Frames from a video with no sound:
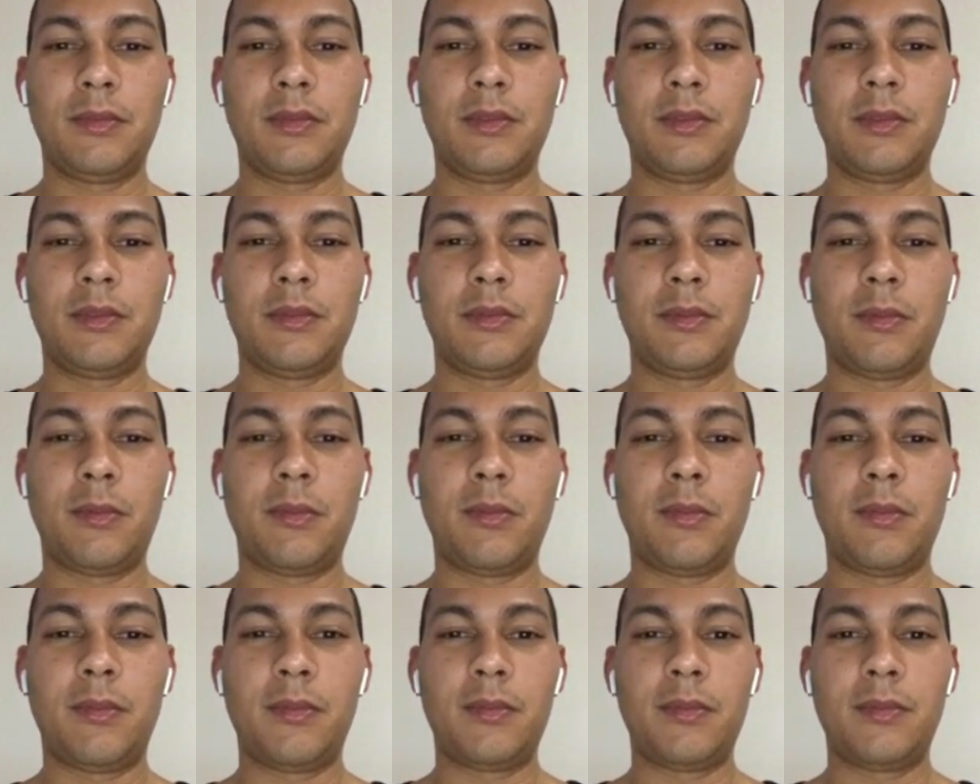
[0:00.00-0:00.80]

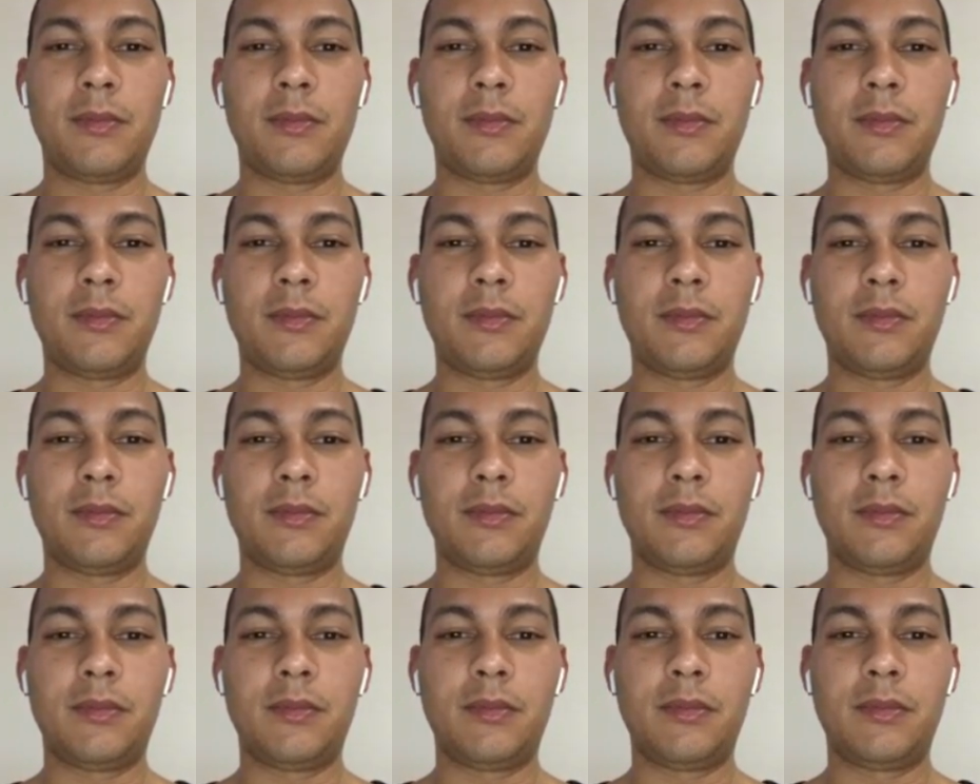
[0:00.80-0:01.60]

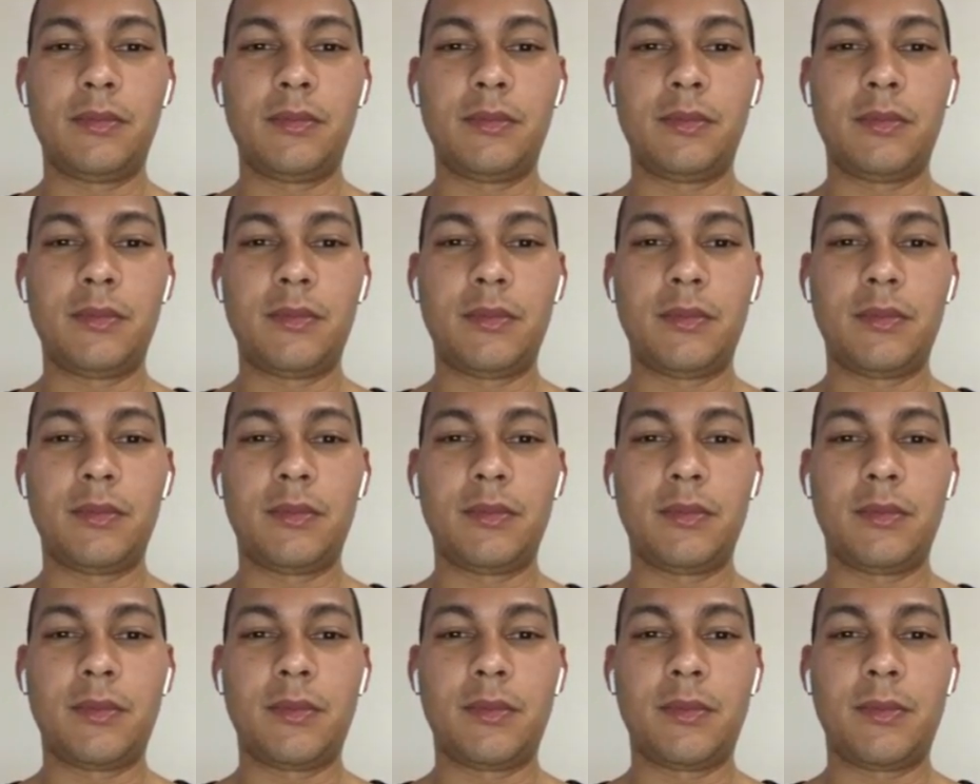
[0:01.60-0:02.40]

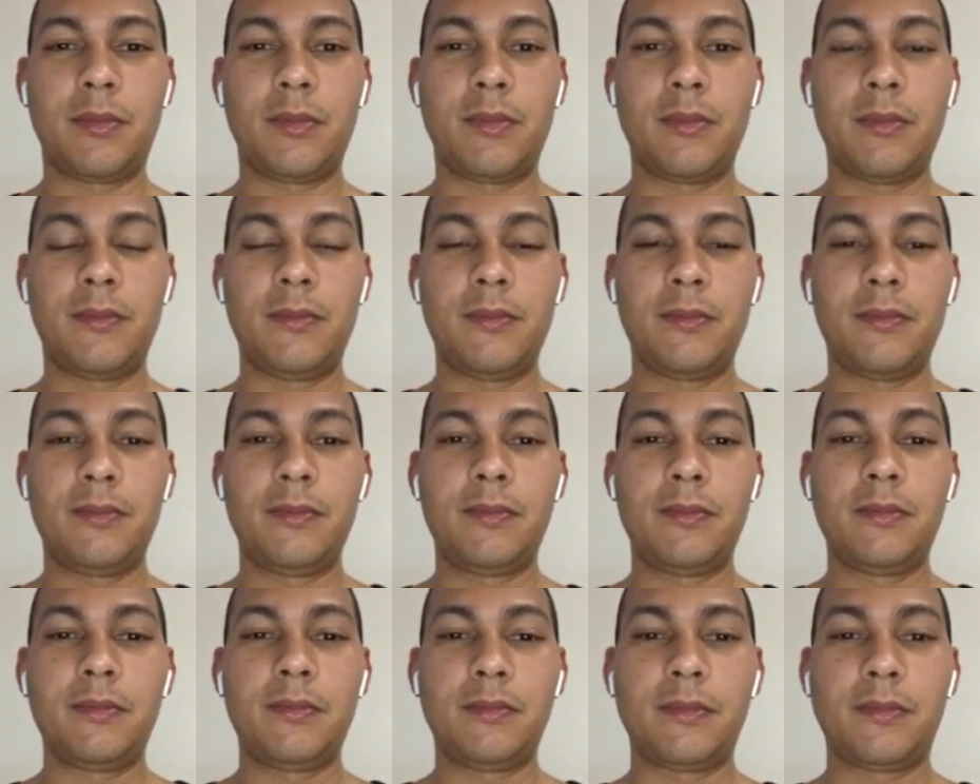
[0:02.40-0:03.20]

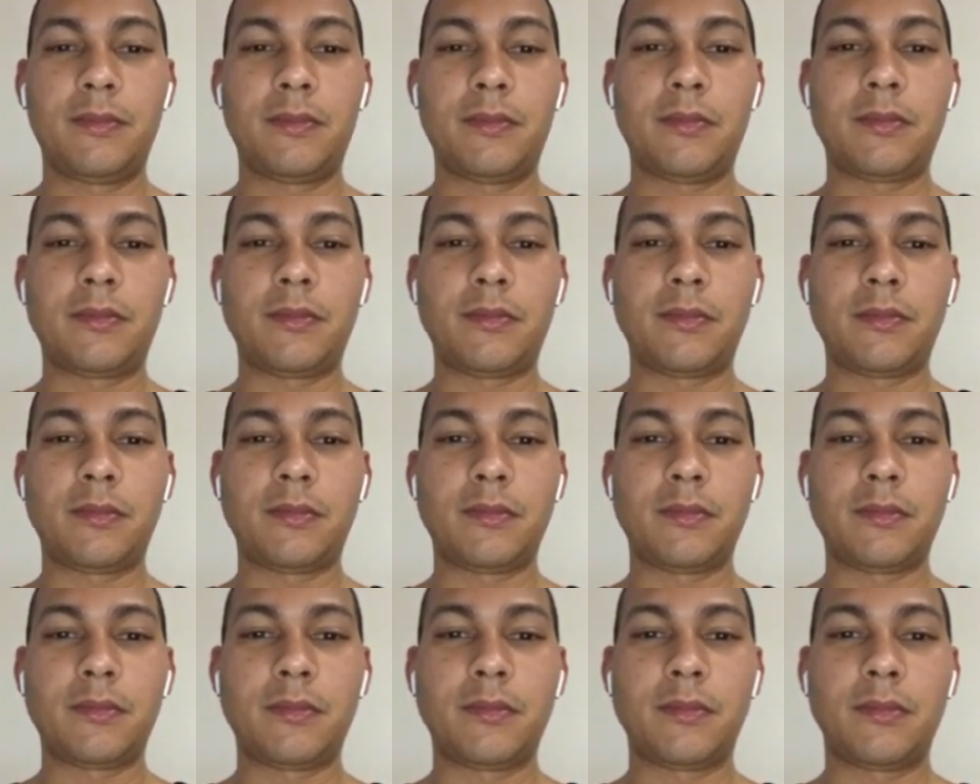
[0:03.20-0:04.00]

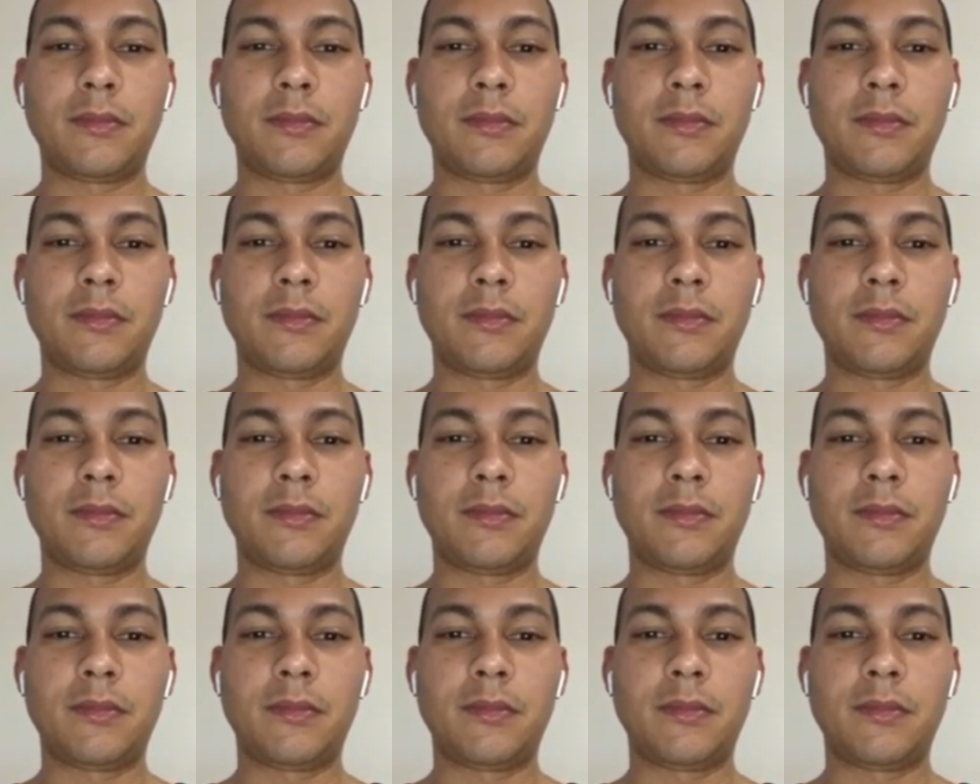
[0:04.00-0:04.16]
This person isn't speaking.